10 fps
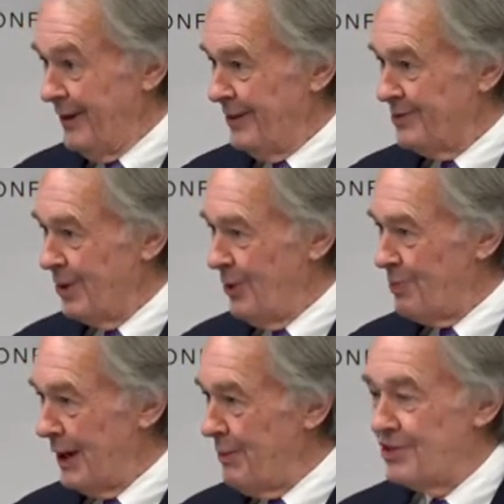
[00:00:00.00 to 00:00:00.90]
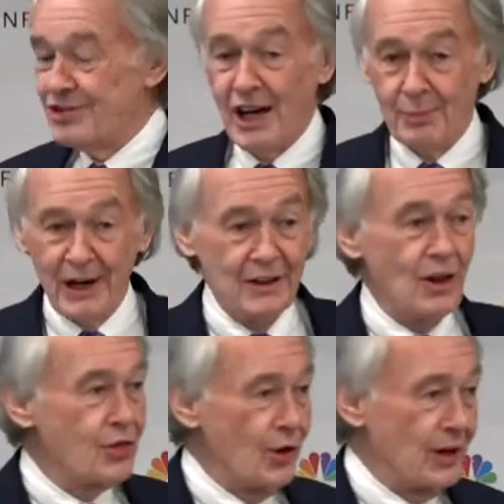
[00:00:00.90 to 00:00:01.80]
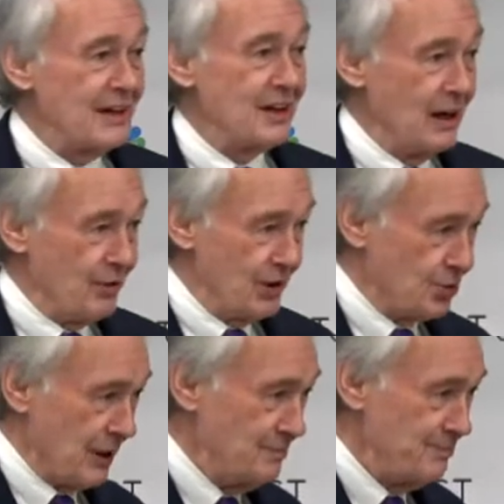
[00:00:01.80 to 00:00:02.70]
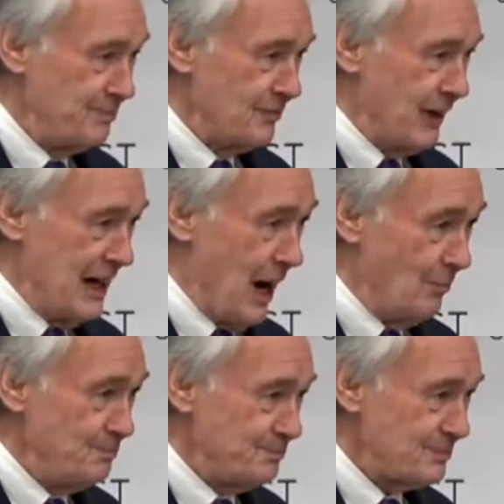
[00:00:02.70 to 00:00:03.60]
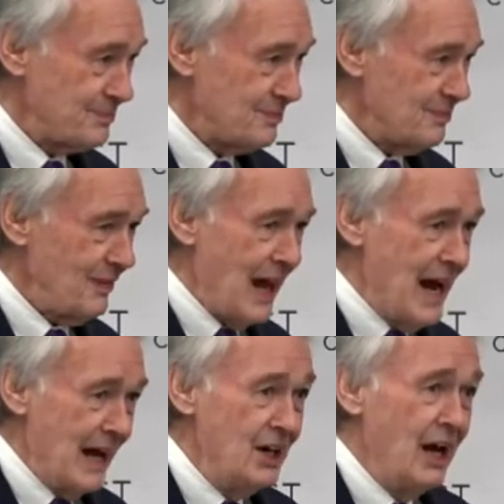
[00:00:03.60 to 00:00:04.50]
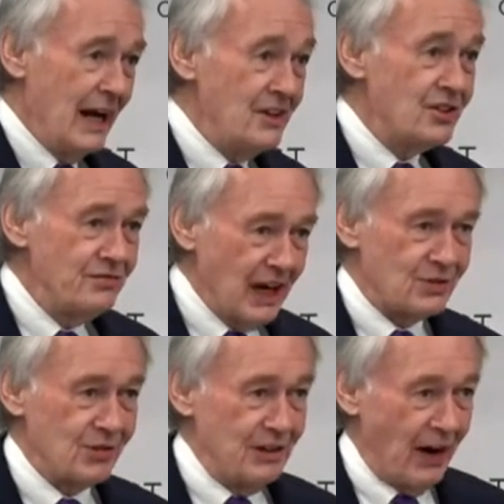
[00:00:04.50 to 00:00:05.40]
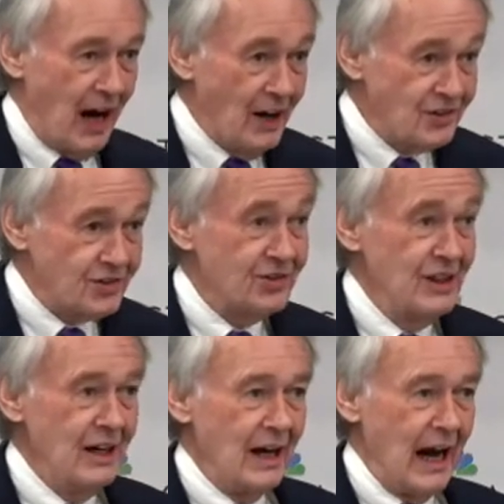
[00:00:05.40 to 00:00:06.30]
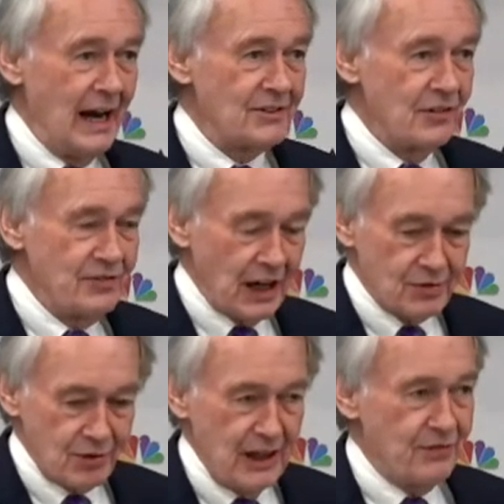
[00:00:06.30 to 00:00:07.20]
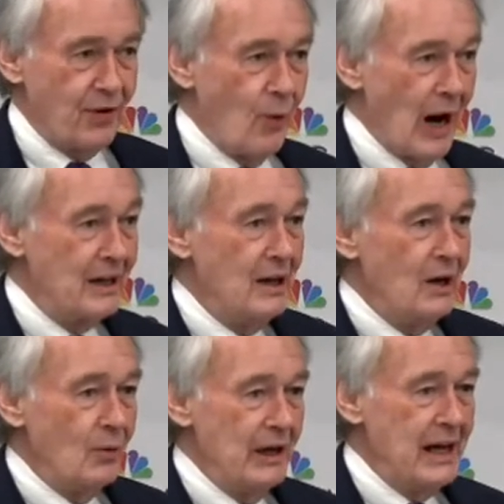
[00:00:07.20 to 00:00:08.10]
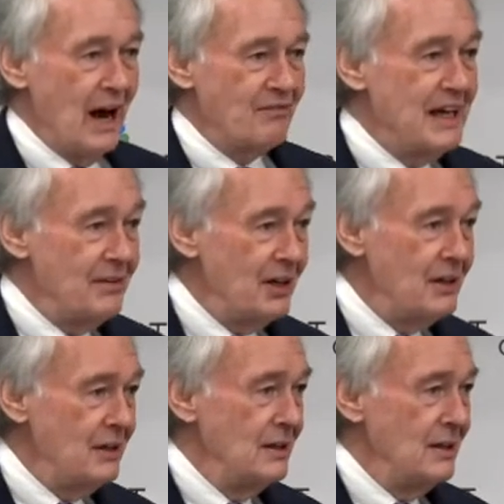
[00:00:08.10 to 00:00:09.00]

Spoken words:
So we're pretty much celebrating the 30th anniversary right now. And it's a victory for us, and it's a victory for what we have given